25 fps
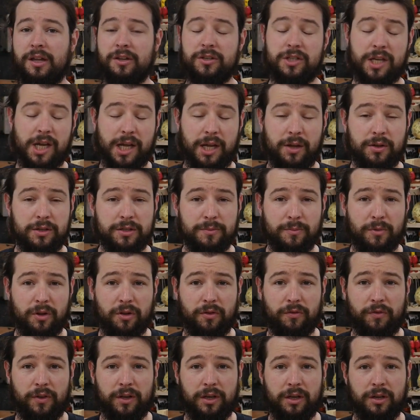check out some
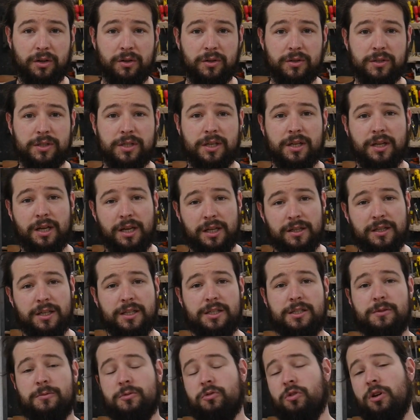other videos, hit
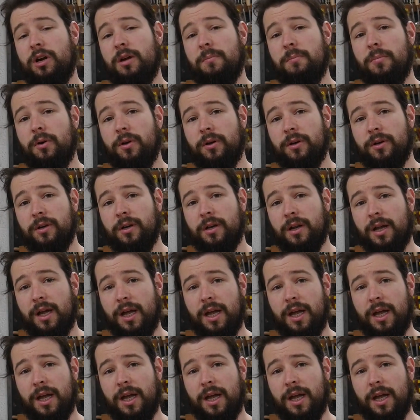that subscribe button